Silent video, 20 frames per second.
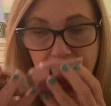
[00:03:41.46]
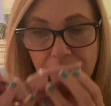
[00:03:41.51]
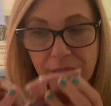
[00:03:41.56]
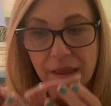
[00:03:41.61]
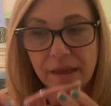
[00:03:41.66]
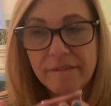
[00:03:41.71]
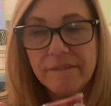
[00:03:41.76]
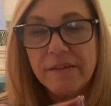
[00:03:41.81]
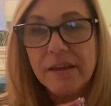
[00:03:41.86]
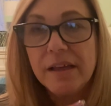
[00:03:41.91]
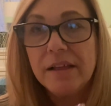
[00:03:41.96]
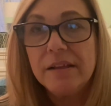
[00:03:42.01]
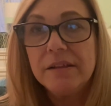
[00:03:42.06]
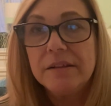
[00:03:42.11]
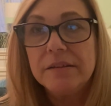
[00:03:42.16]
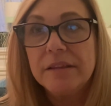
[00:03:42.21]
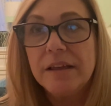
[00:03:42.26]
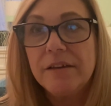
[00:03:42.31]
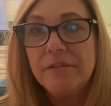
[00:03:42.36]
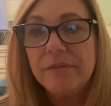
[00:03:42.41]
I fell
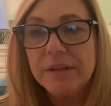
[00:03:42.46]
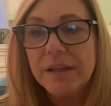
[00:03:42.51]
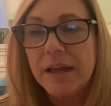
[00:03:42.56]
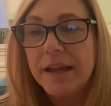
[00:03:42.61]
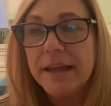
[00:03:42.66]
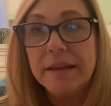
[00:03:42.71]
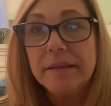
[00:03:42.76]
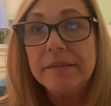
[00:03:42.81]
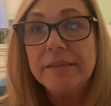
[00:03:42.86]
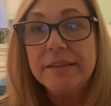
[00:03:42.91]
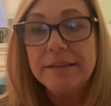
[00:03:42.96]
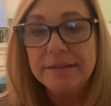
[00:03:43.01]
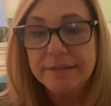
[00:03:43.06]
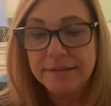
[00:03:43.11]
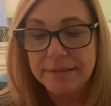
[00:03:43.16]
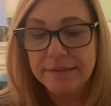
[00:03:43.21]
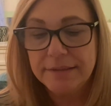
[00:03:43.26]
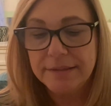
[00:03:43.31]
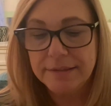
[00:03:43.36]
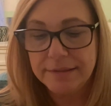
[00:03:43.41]
in love with I, this
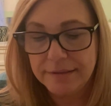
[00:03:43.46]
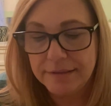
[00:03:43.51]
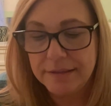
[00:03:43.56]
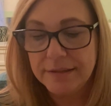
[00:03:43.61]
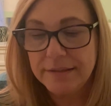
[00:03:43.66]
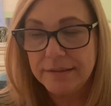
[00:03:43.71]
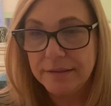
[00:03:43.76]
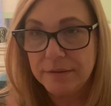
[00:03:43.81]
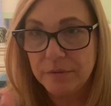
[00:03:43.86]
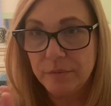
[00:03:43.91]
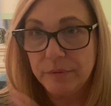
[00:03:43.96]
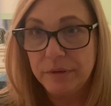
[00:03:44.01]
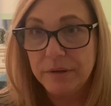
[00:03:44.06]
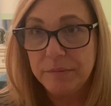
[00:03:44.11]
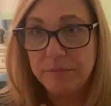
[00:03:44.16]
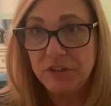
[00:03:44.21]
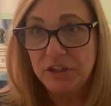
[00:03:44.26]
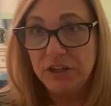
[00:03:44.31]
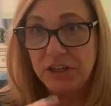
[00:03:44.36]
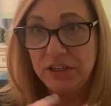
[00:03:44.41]
is this this is what I'm
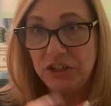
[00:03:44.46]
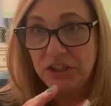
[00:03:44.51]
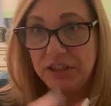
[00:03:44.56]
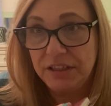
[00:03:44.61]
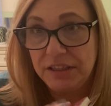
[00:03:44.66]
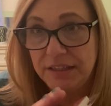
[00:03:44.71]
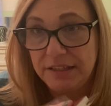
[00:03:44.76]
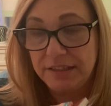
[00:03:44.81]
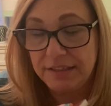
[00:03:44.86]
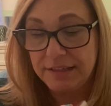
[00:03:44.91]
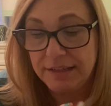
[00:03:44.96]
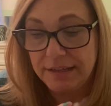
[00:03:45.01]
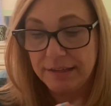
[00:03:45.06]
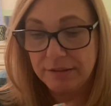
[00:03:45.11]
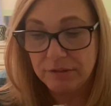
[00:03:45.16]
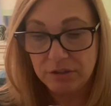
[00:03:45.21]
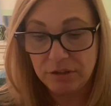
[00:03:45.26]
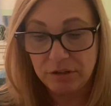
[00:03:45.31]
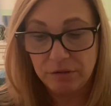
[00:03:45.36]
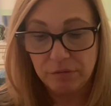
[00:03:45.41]
changing things out
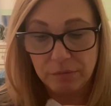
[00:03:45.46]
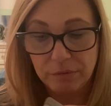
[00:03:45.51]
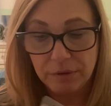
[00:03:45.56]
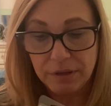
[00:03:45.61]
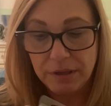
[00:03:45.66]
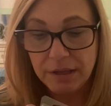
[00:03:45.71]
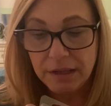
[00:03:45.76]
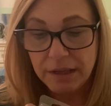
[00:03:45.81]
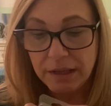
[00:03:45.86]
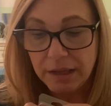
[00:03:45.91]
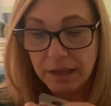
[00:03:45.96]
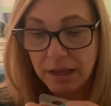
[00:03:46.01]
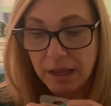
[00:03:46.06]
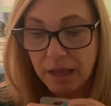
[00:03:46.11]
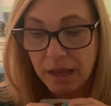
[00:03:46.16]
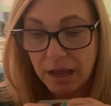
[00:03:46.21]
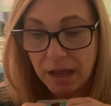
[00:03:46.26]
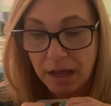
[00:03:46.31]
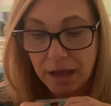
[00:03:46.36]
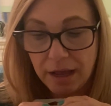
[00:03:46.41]
to.
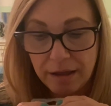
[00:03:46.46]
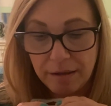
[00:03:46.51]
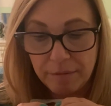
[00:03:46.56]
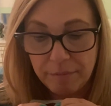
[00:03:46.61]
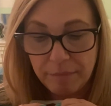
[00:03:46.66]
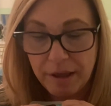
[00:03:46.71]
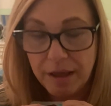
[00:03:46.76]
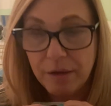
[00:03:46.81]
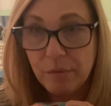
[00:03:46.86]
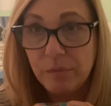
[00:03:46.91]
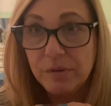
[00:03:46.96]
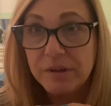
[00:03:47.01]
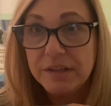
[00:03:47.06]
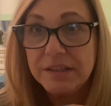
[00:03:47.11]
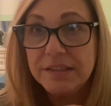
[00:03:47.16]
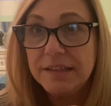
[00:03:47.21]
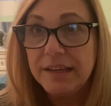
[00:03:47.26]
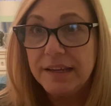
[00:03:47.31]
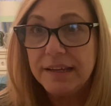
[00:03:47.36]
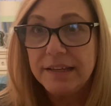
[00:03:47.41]
Um, I wouldn't
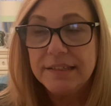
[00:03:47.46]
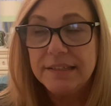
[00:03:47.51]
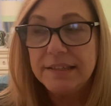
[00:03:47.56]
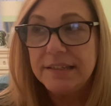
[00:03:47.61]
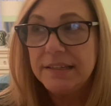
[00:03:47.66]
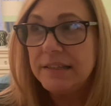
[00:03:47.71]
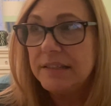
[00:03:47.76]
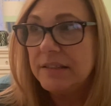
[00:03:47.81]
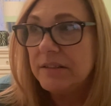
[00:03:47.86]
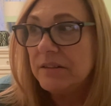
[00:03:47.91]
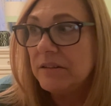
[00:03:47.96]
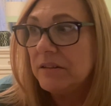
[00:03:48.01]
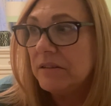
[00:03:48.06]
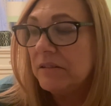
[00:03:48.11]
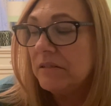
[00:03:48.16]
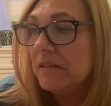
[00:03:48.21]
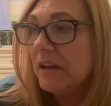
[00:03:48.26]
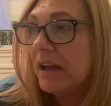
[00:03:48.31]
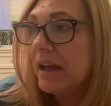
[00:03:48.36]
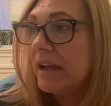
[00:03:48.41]
say it's
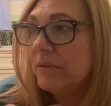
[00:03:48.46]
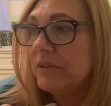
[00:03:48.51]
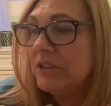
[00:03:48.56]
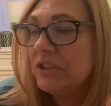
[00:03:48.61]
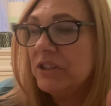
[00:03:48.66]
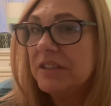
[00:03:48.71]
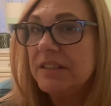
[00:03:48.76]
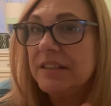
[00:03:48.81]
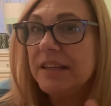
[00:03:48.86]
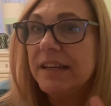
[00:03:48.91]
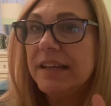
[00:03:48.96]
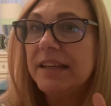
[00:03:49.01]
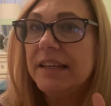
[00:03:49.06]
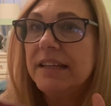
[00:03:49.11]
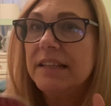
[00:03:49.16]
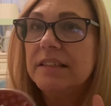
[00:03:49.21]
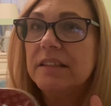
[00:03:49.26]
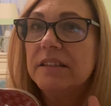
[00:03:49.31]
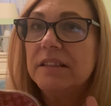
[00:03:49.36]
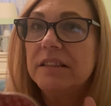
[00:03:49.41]
seasonal. I would just say
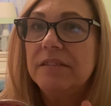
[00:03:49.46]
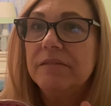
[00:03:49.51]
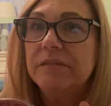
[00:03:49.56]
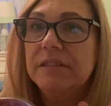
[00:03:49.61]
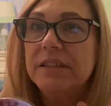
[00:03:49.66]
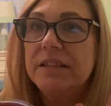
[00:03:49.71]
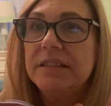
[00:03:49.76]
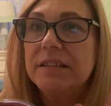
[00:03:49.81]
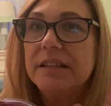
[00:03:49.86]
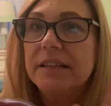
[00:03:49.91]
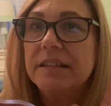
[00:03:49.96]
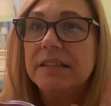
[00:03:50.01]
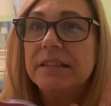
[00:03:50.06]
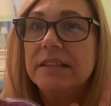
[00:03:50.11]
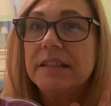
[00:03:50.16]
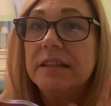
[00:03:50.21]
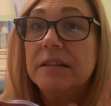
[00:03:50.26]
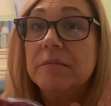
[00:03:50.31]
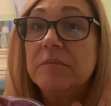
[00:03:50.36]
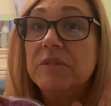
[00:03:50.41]
it's a lovely scent
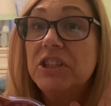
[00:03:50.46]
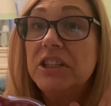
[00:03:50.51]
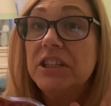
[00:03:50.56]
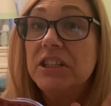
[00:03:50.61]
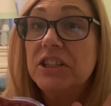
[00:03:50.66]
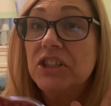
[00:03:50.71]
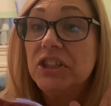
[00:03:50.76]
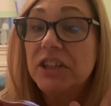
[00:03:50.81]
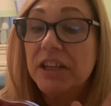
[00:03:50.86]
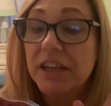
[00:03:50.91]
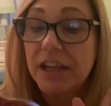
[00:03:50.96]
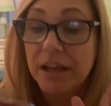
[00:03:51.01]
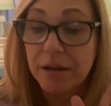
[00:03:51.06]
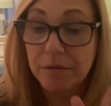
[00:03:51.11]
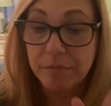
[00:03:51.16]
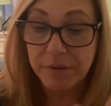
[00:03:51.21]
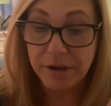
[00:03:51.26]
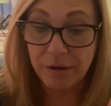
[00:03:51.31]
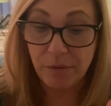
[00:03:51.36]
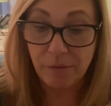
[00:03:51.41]
and I'm changing
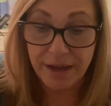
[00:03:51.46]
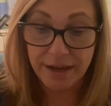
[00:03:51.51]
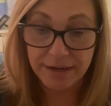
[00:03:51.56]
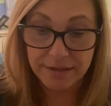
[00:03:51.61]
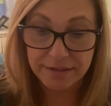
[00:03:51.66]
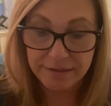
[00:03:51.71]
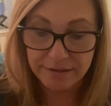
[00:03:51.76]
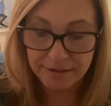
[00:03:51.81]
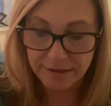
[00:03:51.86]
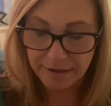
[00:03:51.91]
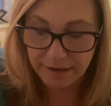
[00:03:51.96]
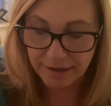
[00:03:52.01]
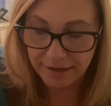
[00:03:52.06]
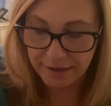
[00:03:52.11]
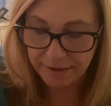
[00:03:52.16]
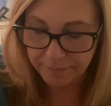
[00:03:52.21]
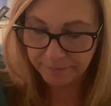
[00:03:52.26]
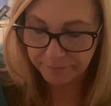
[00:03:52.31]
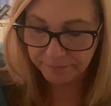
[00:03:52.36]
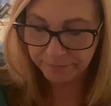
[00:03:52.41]
out my wax tonight.
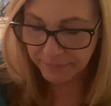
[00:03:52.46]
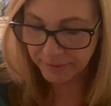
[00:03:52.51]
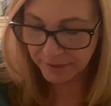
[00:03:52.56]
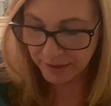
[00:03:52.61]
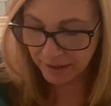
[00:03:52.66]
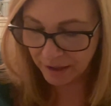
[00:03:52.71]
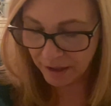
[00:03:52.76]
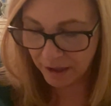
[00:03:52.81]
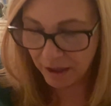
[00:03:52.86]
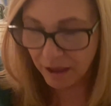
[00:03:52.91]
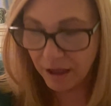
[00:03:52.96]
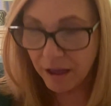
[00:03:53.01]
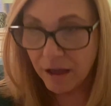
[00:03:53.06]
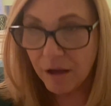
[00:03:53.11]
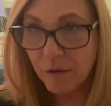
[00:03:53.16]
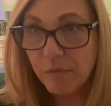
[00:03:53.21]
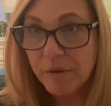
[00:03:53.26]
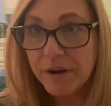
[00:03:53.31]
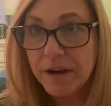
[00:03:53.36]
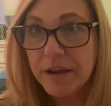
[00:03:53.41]

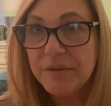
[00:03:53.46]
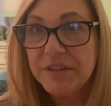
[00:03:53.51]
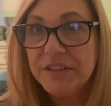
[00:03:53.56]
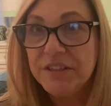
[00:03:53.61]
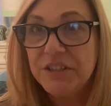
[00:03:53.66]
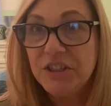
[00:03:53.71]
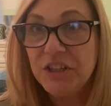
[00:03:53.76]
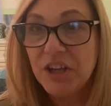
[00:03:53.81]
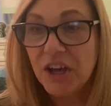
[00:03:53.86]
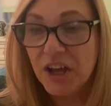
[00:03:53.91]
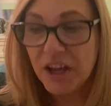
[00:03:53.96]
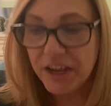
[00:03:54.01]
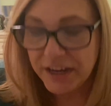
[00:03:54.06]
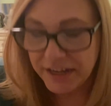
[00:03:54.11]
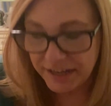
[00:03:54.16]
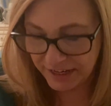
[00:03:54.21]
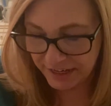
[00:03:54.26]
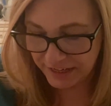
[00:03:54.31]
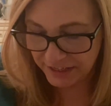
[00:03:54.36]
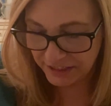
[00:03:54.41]
What I was
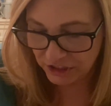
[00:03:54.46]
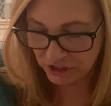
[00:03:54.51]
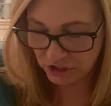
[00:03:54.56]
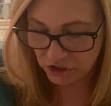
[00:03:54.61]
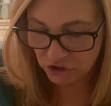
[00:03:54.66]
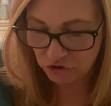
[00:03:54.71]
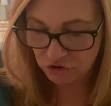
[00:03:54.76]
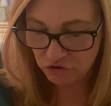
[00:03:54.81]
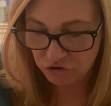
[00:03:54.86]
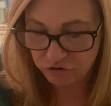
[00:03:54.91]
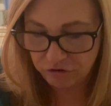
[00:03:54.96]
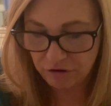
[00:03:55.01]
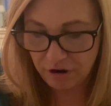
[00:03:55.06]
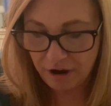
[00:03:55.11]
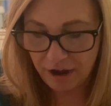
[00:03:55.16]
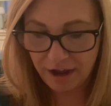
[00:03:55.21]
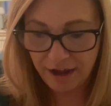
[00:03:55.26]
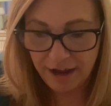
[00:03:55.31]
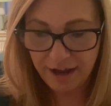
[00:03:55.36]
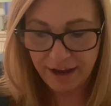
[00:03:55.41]
dying to
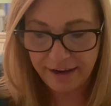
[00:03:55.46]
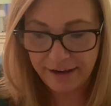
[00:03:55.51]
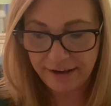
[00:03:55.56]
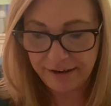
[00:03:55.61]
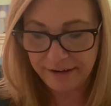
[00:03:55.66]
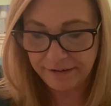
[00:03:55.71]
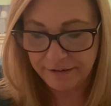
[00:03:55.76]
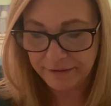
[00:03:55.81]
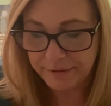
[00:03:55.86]
try,